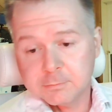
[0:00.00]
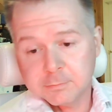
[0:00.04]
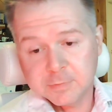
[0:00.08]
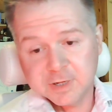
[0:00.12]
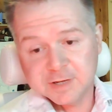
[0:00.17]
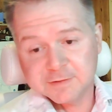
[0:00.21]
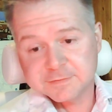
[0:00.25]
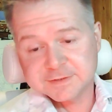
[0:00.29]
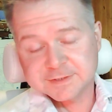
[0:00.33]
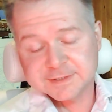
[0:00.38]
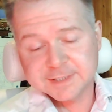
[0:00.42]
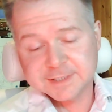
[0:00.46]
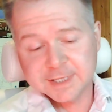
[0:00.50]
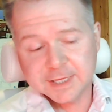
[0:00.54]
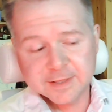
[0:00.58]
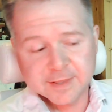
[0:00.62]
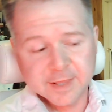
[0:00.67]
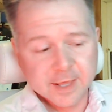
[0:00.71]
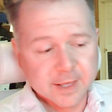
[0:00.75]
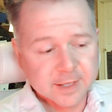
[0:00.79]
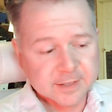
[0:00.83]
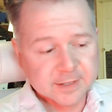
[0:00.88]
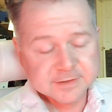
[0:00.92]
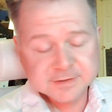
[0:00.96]
might even say
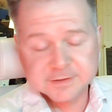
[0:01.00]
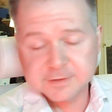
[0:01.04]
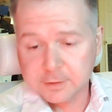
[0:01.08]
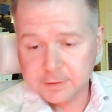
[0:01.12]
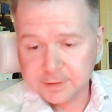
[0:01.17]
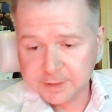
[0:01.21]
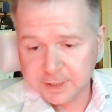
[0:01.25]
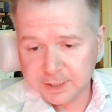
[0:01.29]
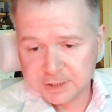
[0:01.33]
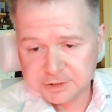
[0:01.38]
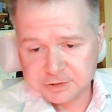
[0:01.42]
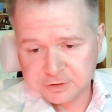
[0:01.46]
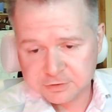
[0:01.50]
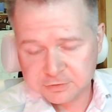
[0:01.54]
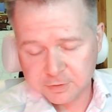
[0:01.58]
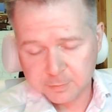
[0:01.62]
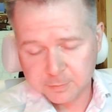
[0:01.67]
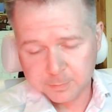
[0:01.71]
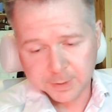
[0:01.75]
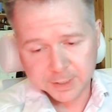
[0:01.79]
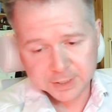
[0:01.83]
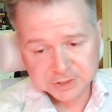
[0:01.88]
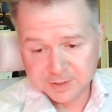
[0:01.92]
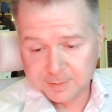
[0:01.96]
that and still engage in
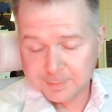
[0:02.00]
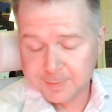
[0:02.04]
discrimination.